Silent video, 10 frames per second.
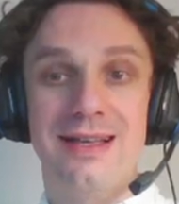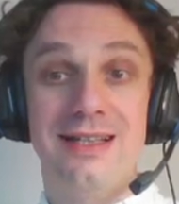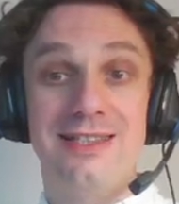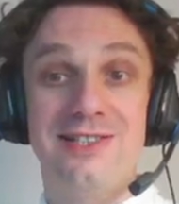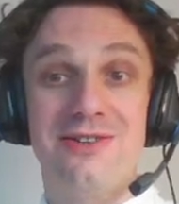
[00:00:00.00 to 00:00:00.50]

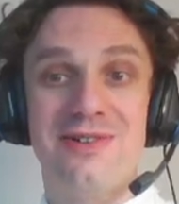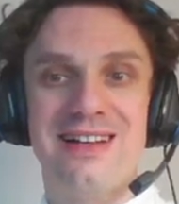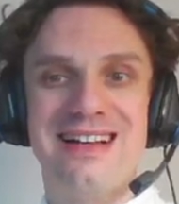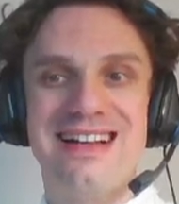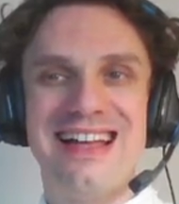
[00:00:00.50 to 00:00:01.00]
So
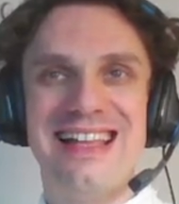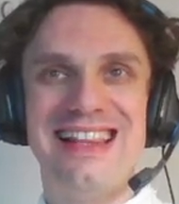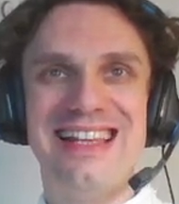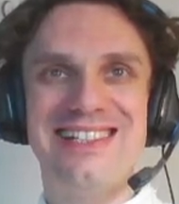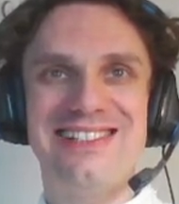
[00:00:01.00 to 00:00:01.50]
a
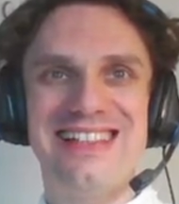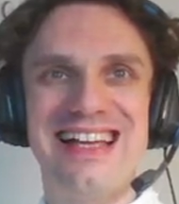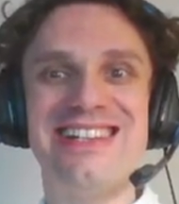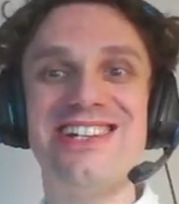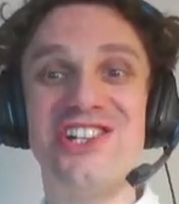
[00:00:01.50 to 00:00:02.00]
little
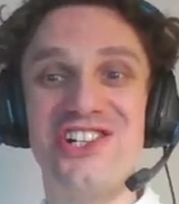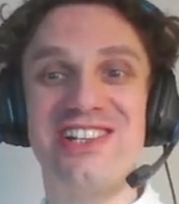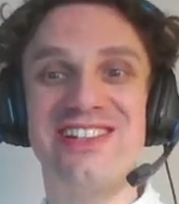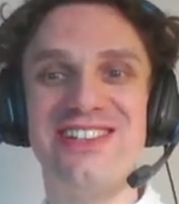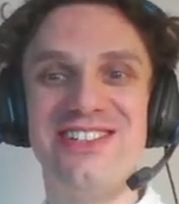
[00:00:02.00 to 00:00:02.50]

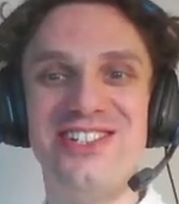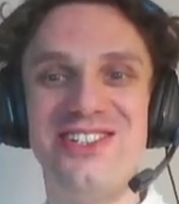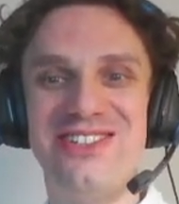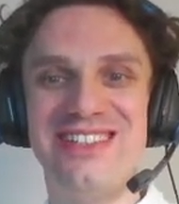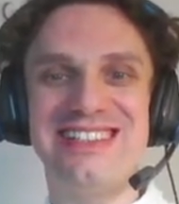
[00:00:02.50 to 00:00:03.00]
addition
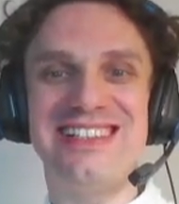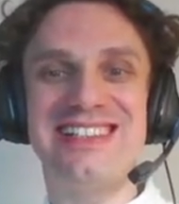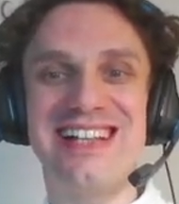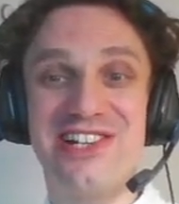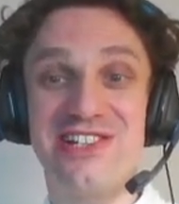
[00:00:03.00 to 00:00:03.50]
to this
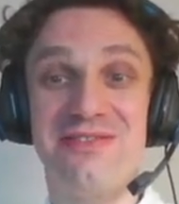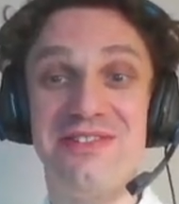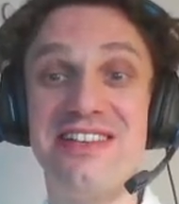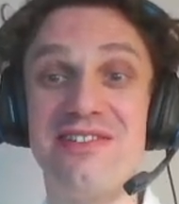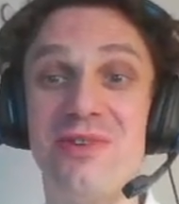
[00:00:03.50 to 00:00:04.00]
discussion of
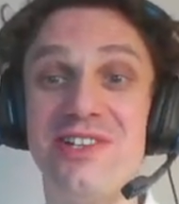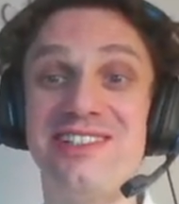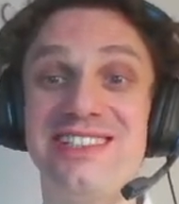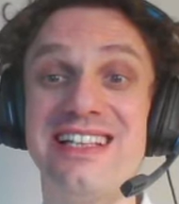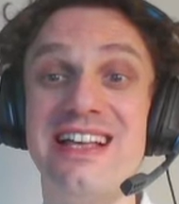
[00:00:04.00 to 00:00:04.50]
linear
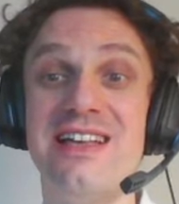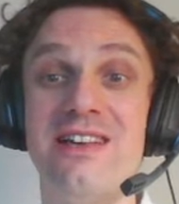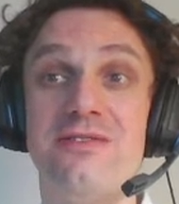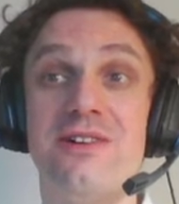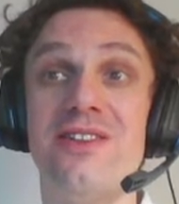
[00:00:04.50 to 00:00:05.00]
models
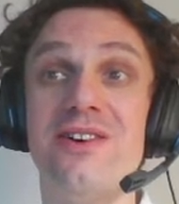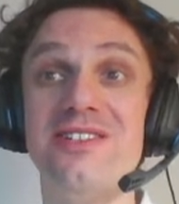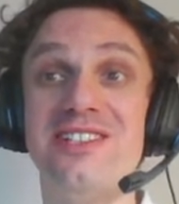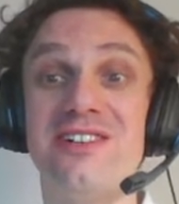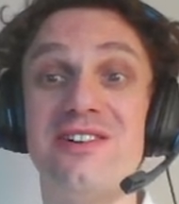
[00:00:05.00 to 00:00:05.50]
for
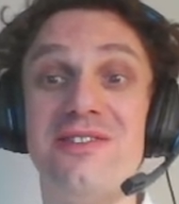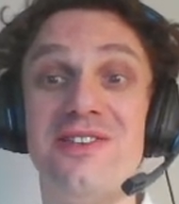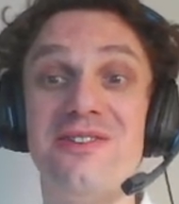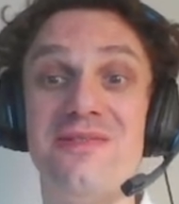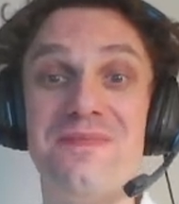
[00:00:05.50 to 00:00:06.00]
those of
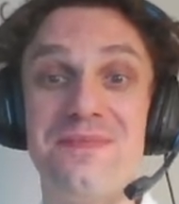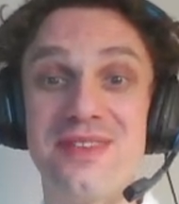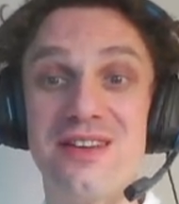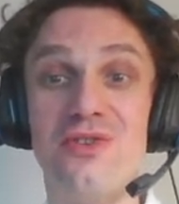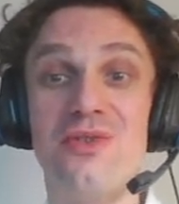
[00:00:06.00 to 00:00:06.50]
you
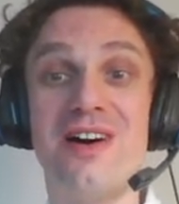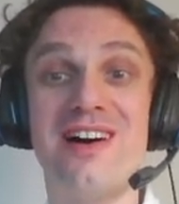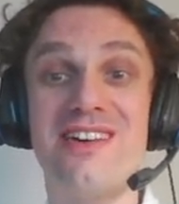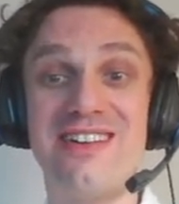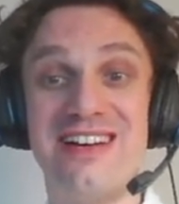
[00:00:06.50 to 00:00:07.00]
who
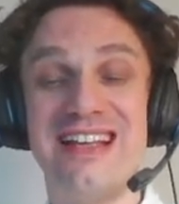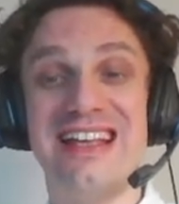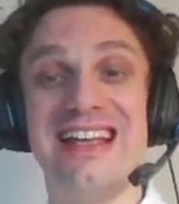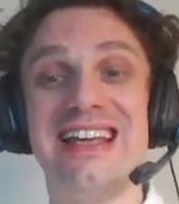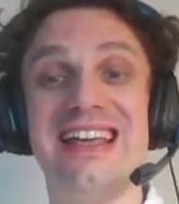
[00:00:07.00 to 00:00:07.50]
are
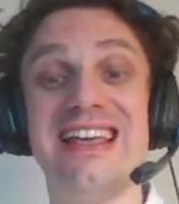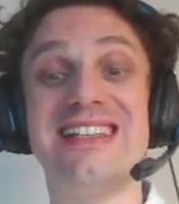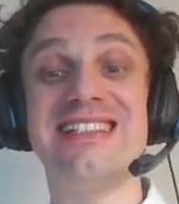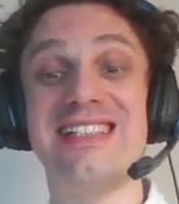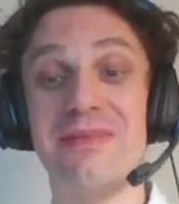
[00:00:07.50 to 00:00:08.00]

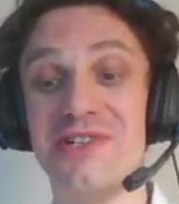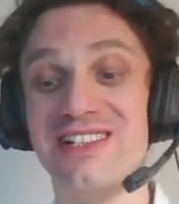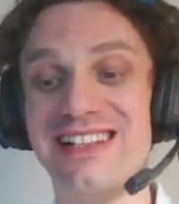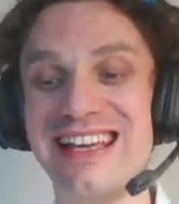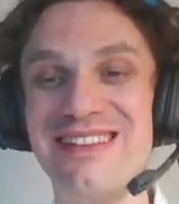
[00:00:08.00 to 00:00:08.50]

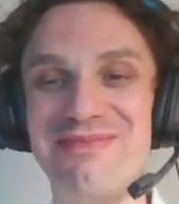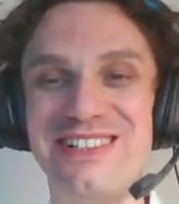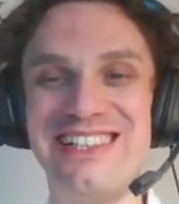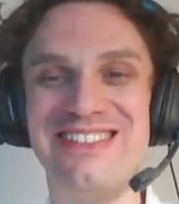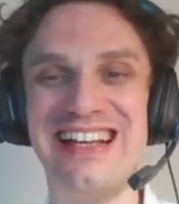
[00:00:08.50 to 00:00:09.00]
exceptionally
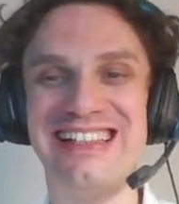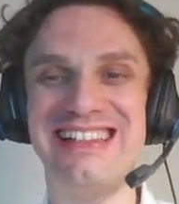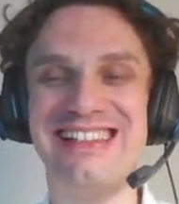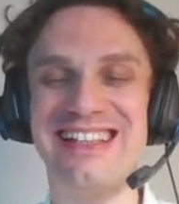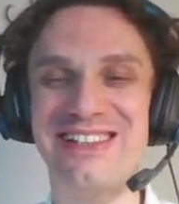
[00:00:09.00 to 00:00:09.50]

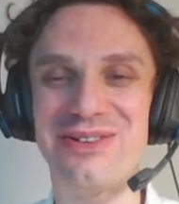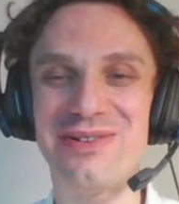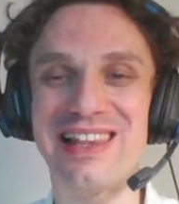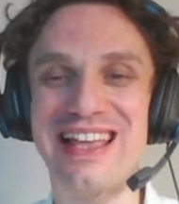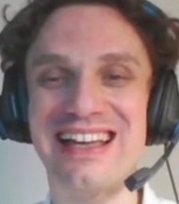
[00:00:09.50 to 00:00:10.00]
motivated and who
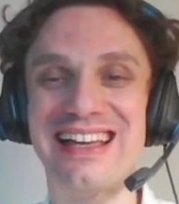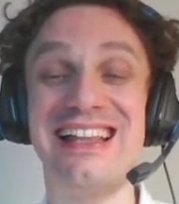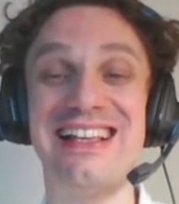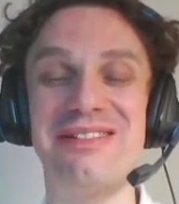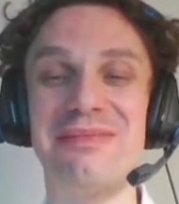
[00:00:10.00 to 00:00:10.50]
would like a
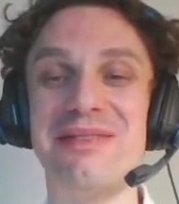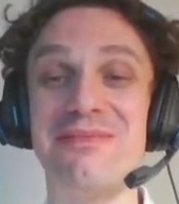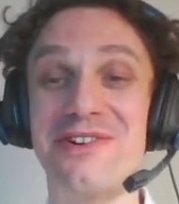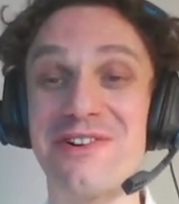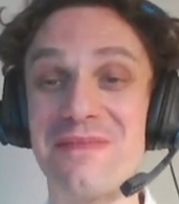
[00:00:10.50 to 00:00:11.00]
little bit
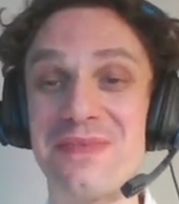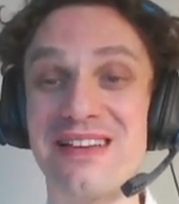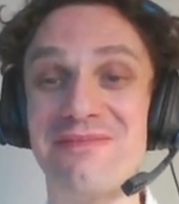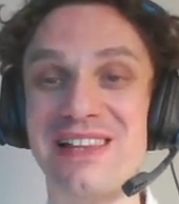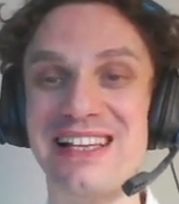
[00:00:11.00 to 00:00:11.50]
more
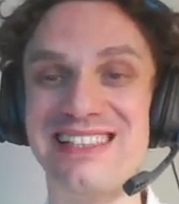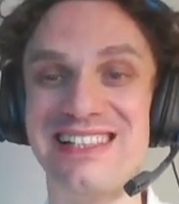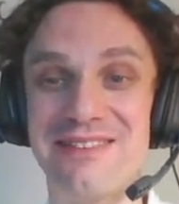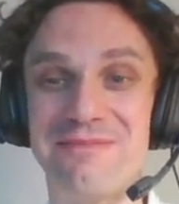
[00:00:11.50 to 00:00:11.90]
complexity.